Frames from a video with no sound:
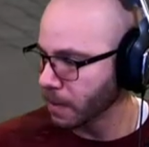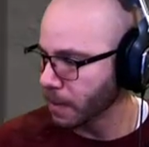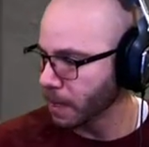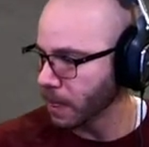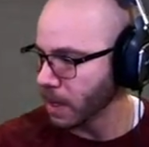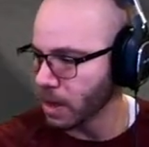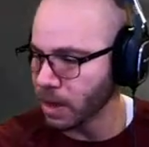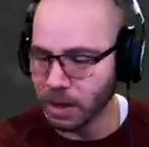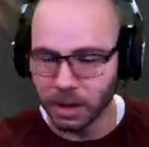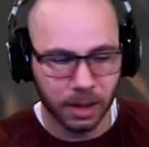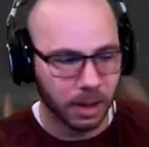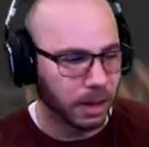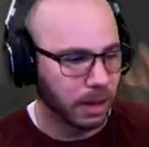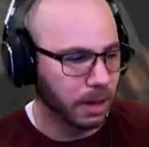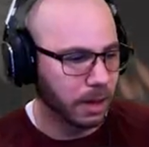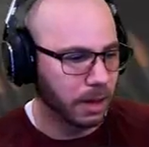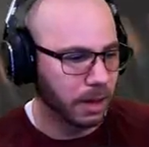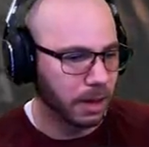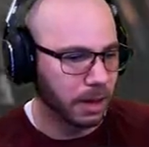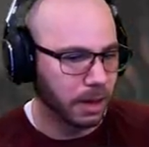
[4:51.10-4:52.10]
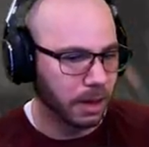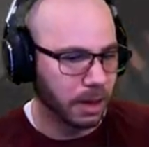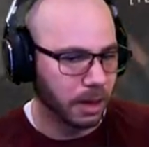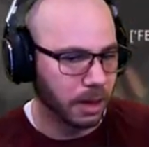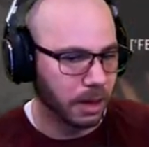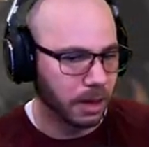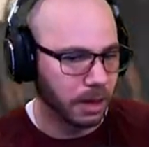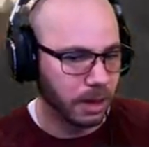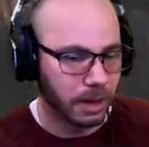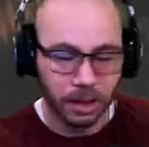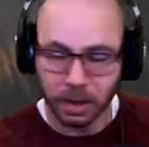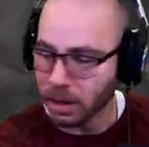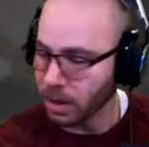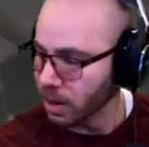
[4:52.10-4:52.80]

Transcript: No one is speaking in this clip.